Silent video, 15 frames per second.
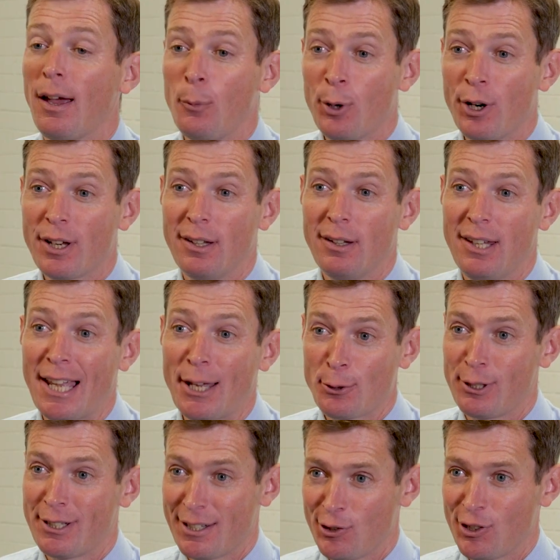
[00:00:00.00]
I work in the
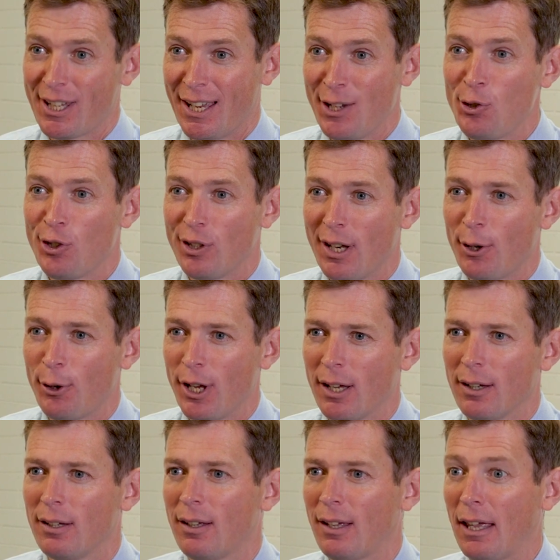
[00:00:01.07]
adult education
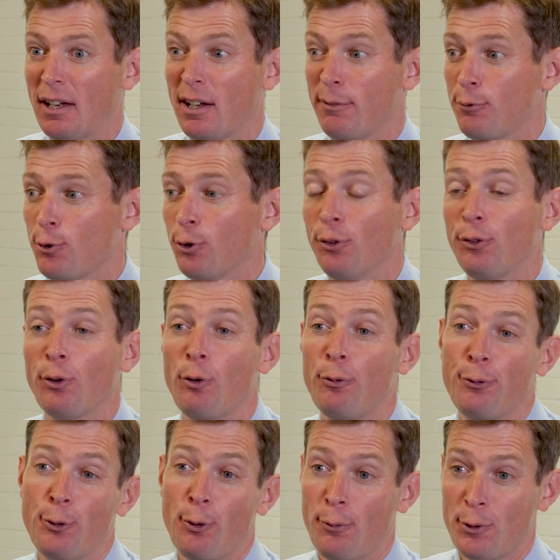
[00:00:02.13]
area and I've done so
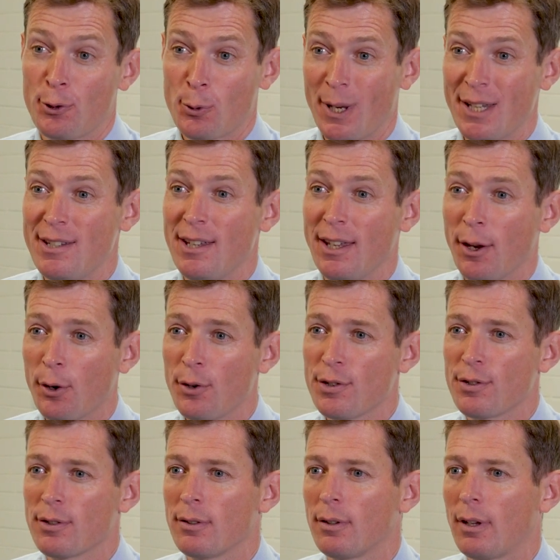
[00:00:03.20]
for over 20
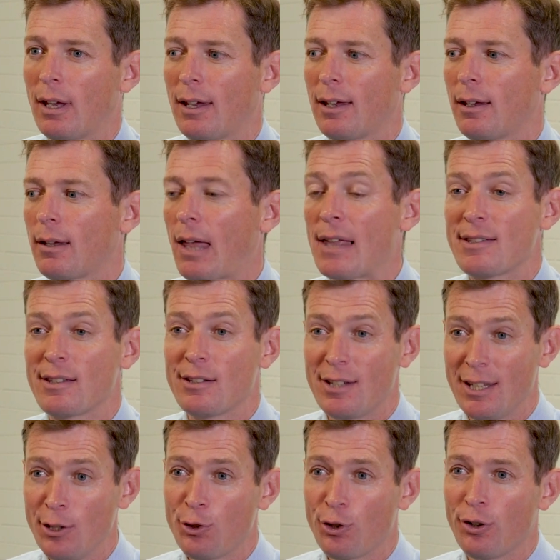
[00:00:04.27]
years uh, as a
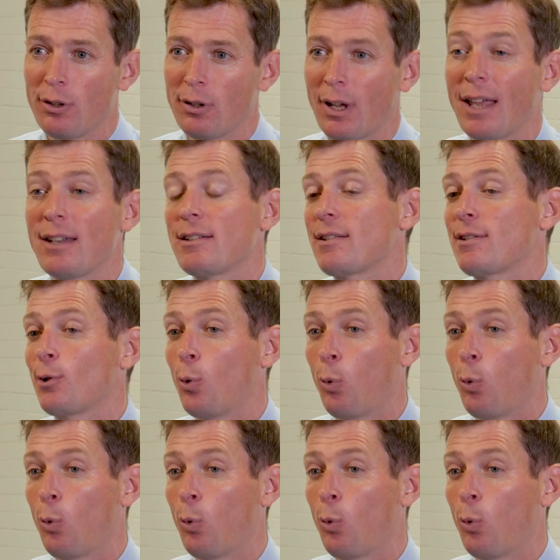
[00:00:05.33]
teacher and as a